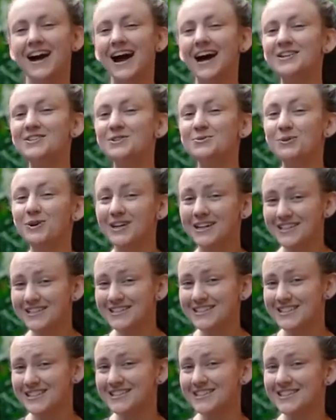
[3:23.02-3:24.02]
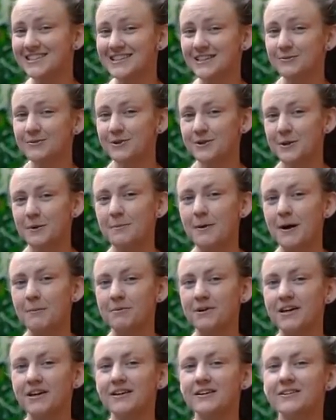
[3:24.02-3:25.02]
As you work consistently with your
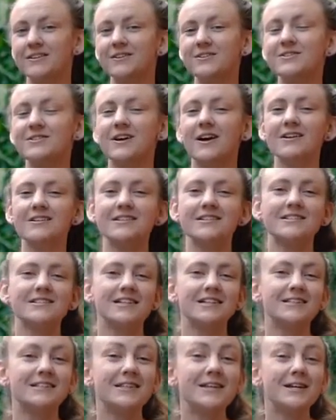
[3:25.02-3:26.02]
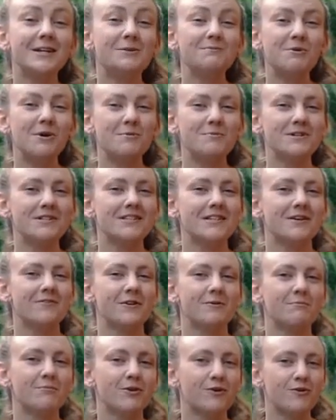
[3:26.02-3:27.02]
puppy, you'll start to see little moments of
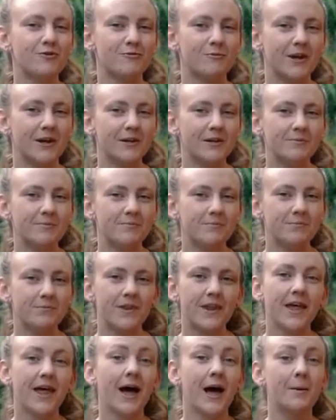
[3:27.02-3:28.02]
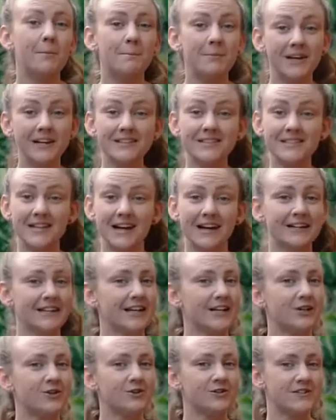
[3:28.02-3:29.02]
improvement. A big sign
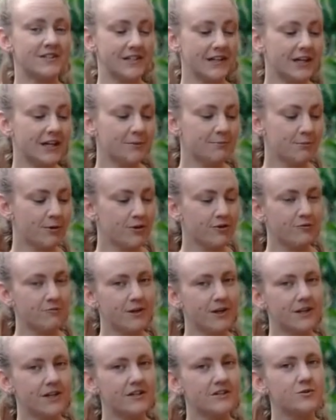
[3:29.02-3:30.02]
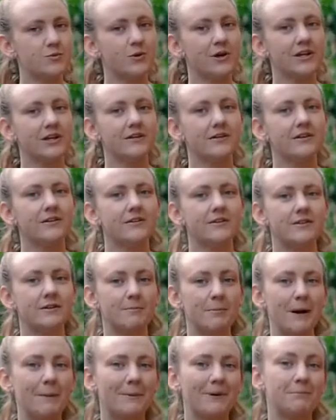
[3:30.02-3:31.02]
that you're seeing improvement is when the
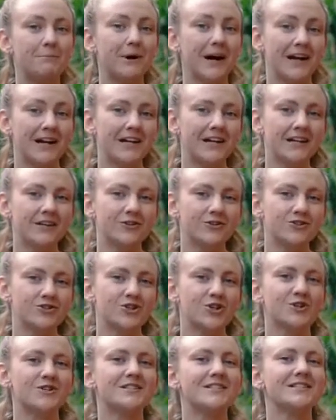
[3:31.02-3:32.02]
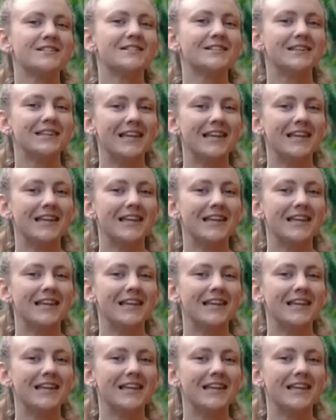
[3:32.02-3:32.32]
puppy biting turns into